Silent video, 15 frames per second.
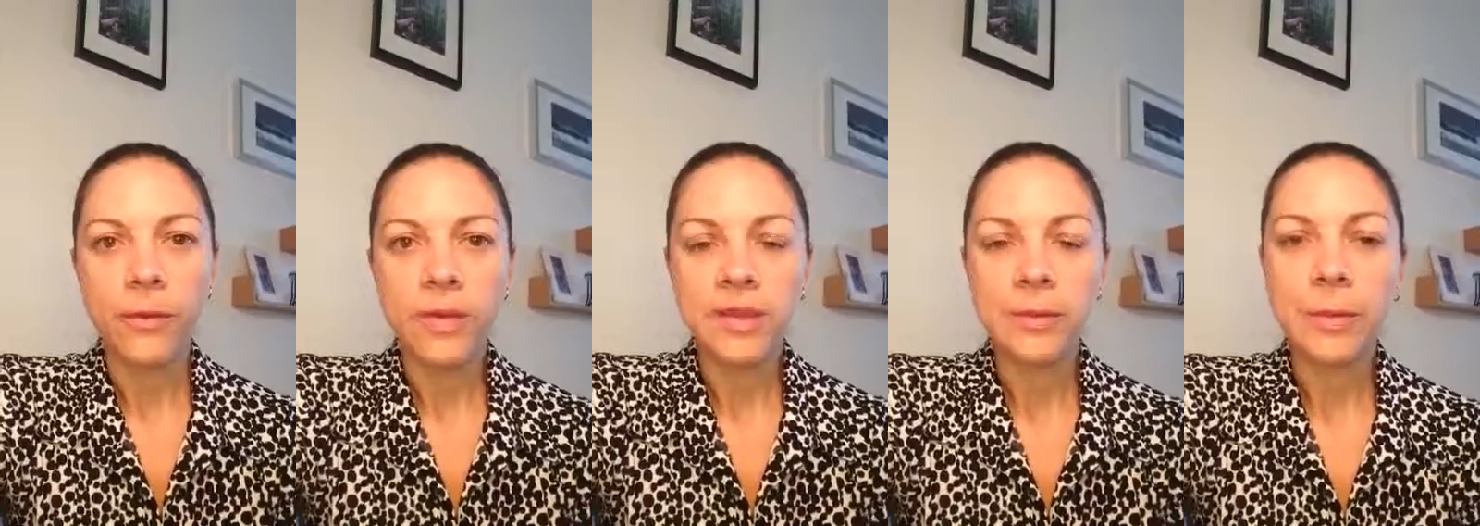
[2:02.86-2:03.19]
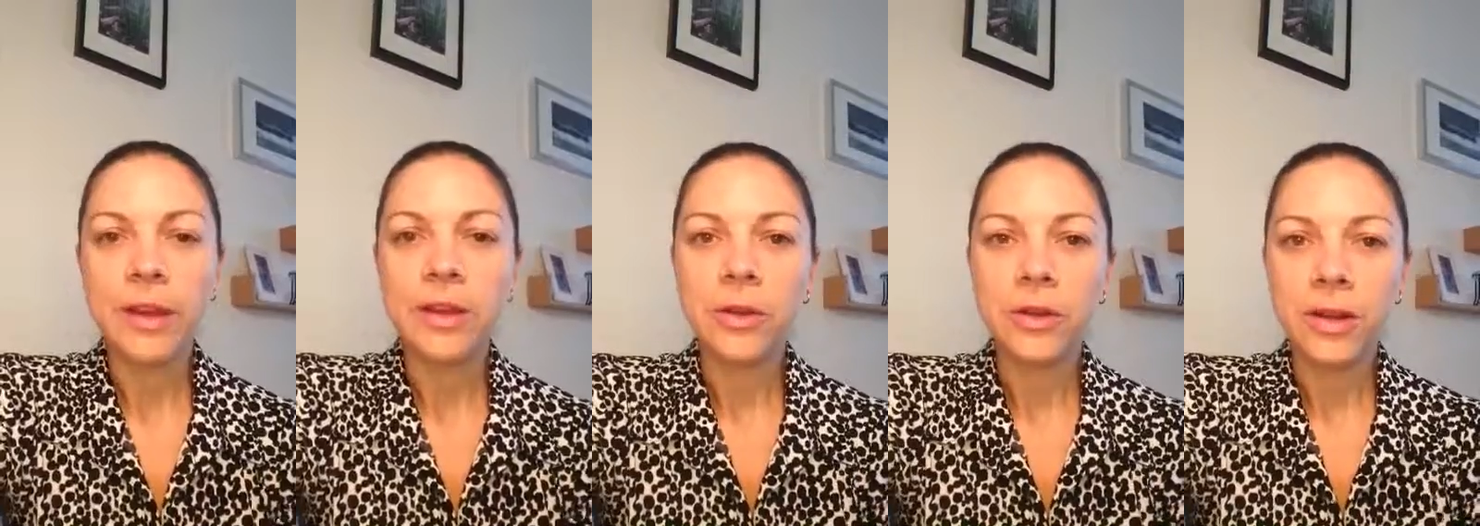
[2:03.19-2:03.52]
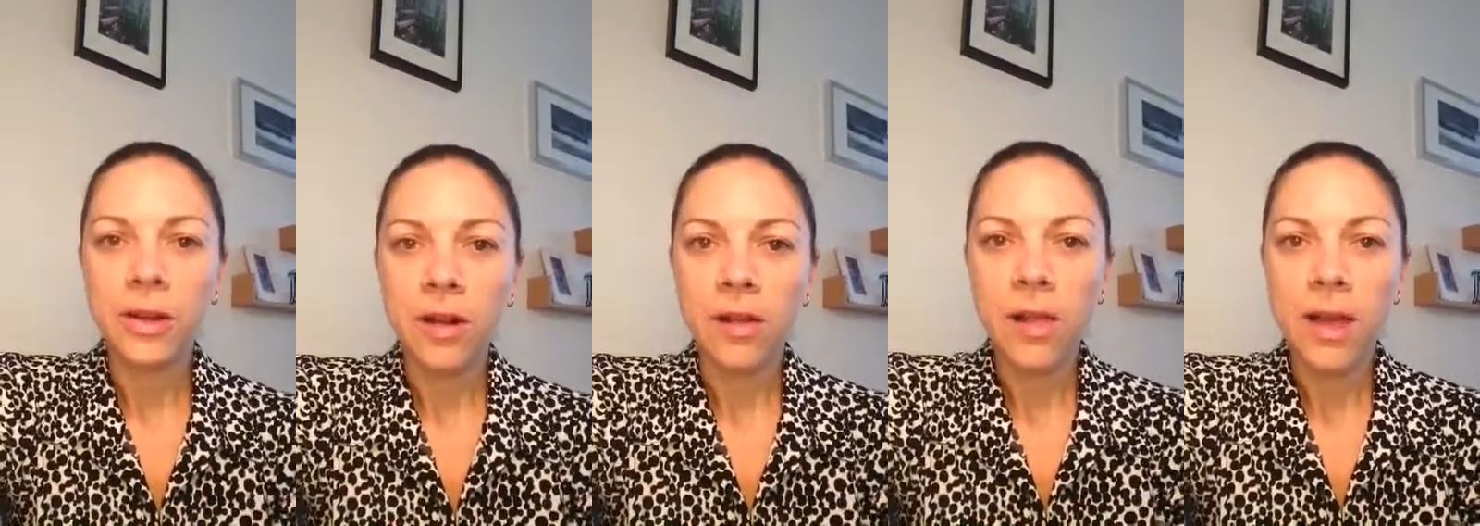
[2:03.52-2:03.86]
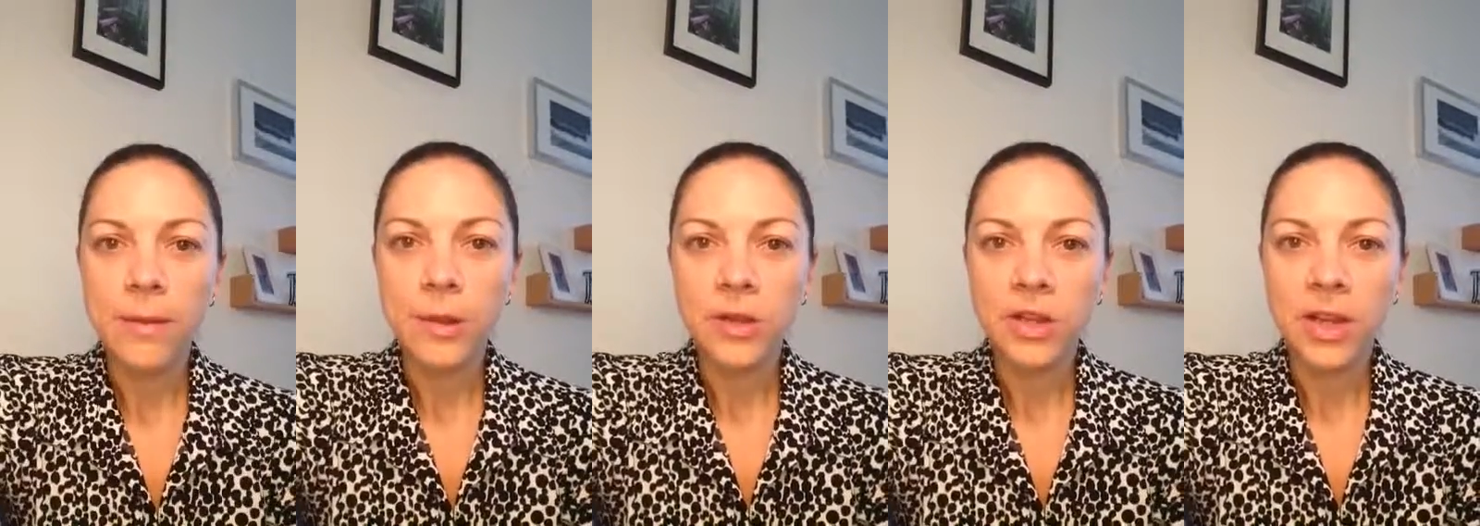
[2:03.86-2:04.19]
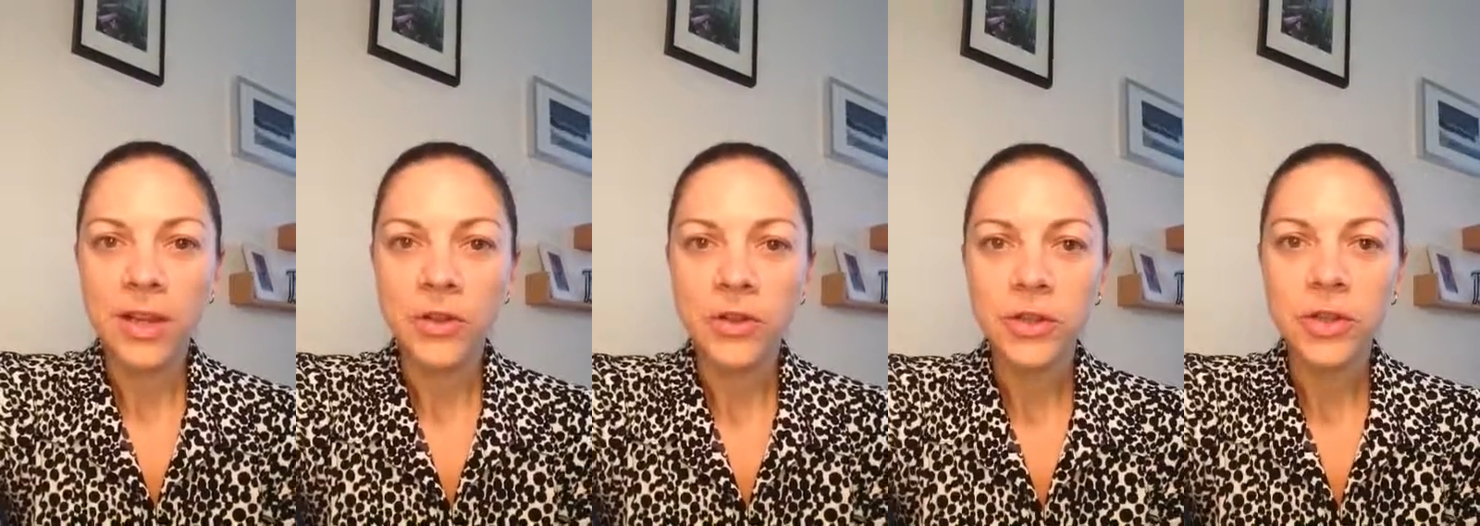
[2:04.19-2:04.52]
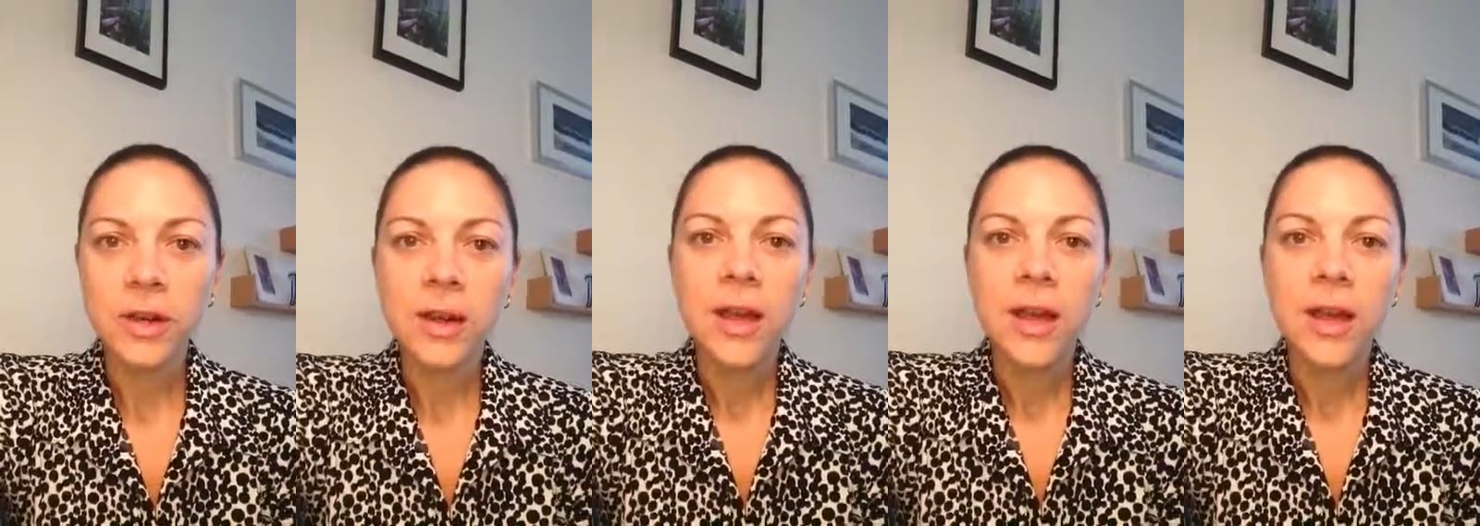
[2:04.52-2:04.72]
with this big unit on climate change.